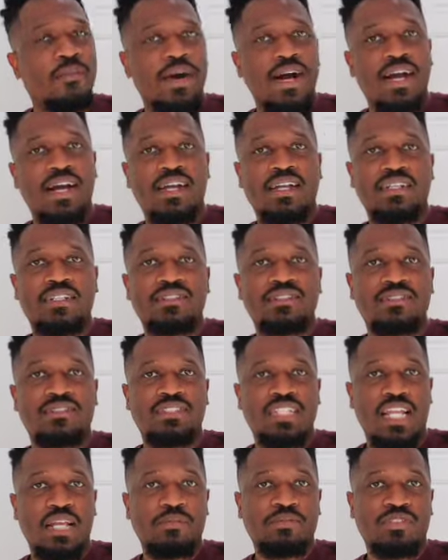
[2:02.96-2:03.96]
my
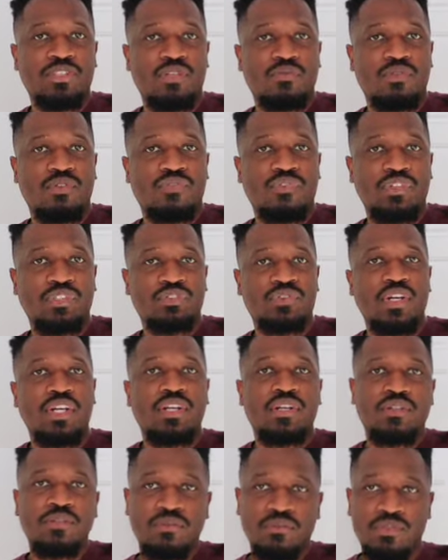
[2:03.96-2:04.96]
Samsung
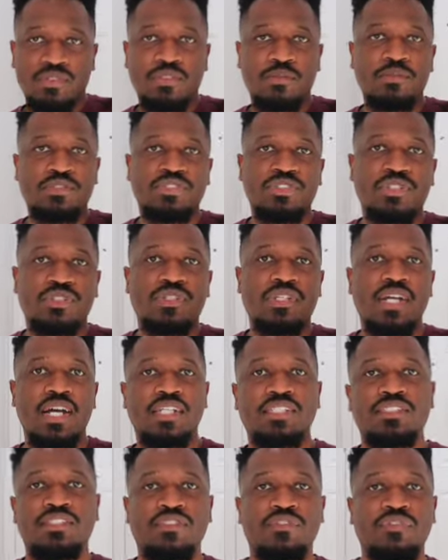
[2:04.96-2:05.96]
refrigerator, which I'm going to show you
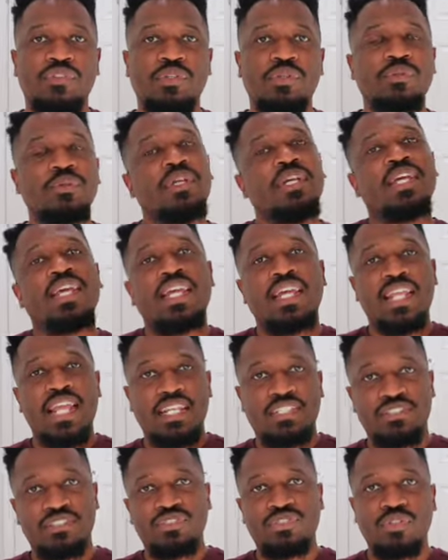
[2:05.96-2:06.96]
guys in a few, it
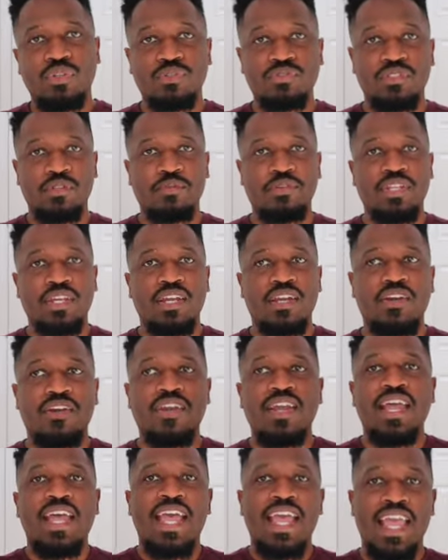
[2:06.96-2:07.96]
actually shows up
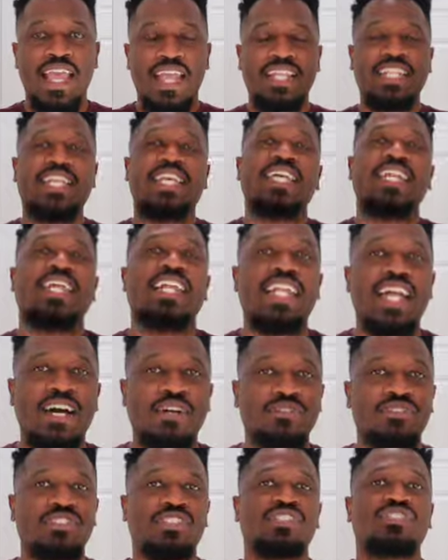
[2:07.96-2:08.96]
there, and it
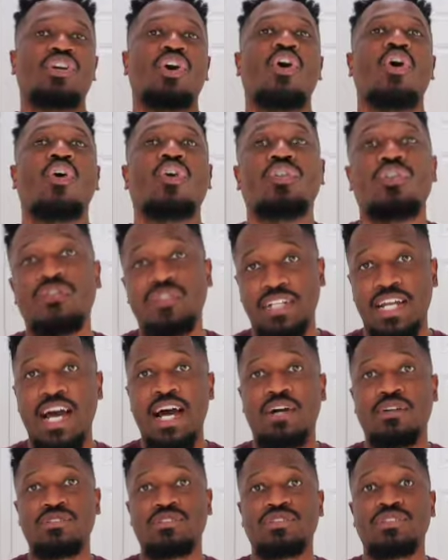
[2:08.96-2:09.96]
announces all over the
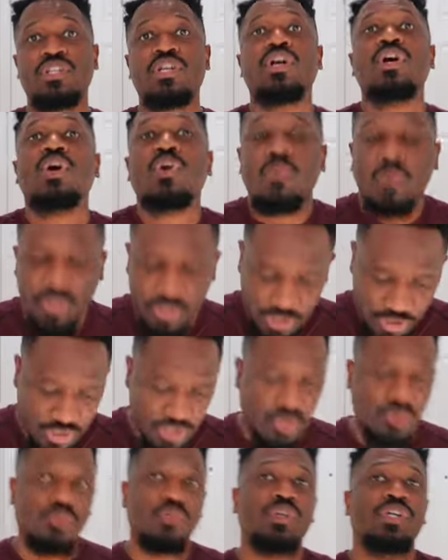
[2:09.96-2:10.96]
house when
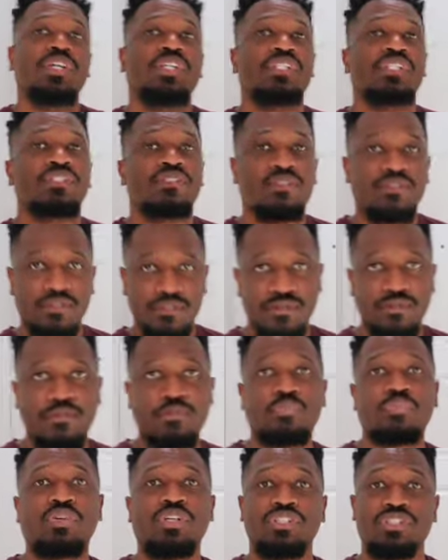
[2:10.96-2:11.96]
someone
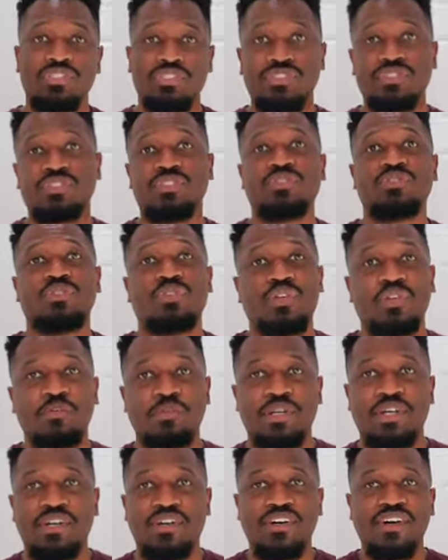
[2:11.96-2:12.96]
presses your
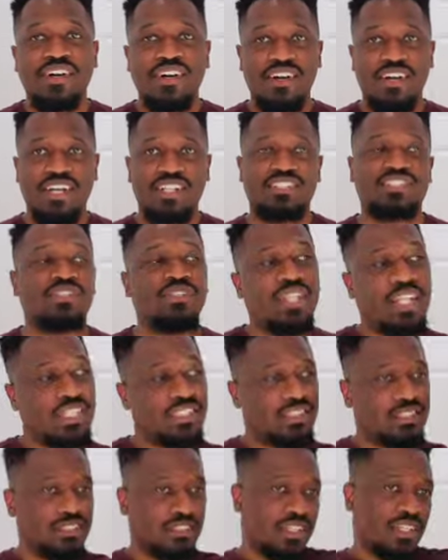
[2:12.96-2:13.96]
doorbell. All right, so
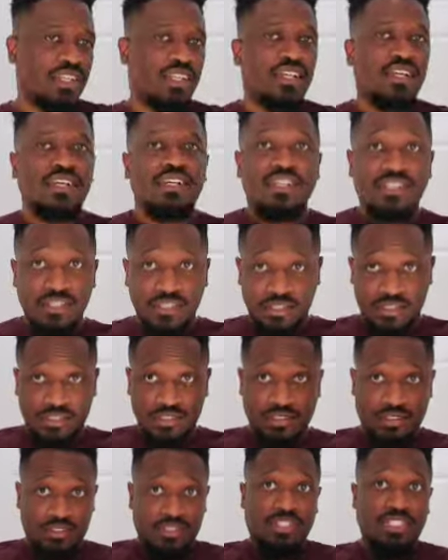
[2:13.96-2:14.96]
let's
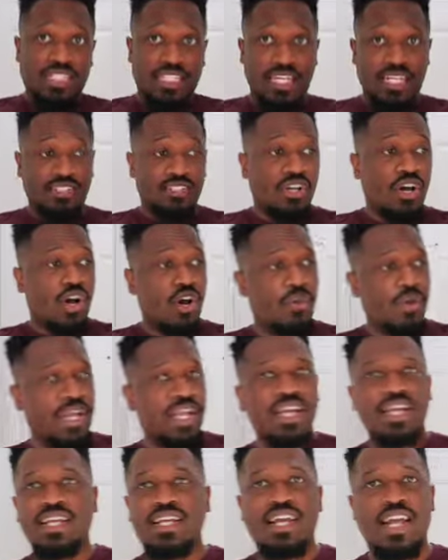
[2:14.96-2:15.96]
get the
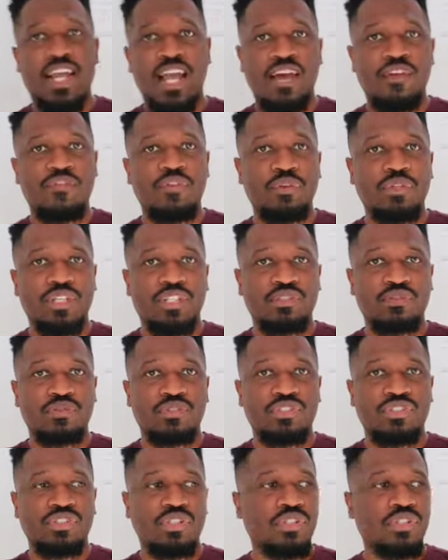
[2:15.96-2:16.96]
hallway. I got a few things I want to show